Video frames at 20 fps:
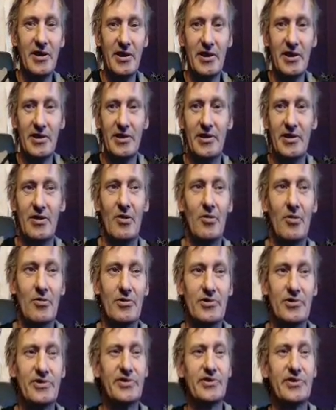and the
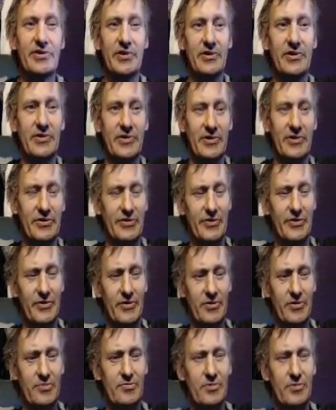horse in
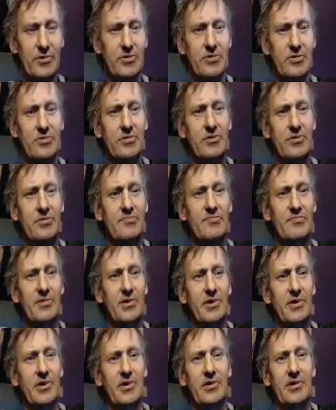turn will go up,
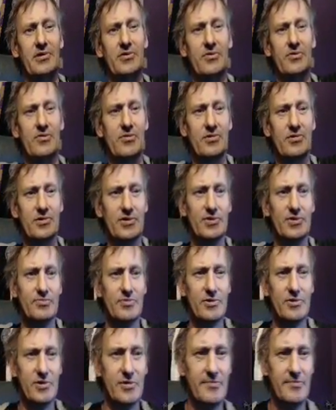and the horse will
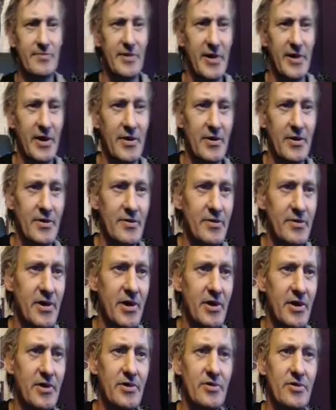come down,
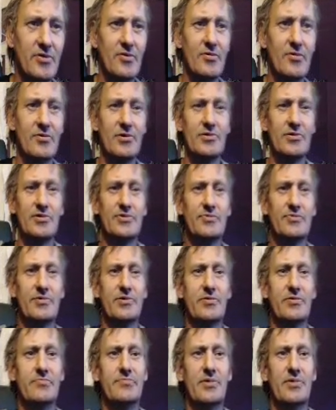and the horse will
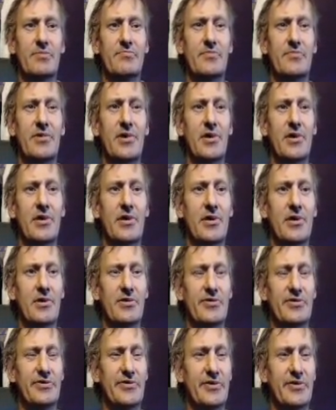come up.
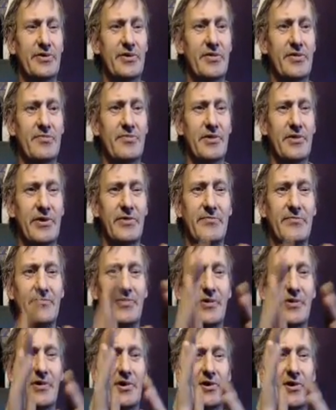See, and then we can
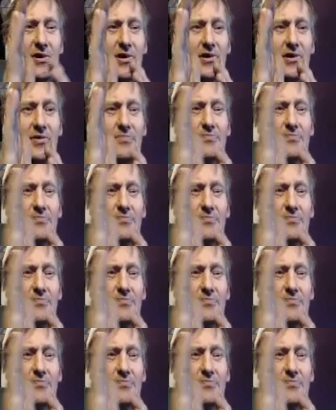put it on a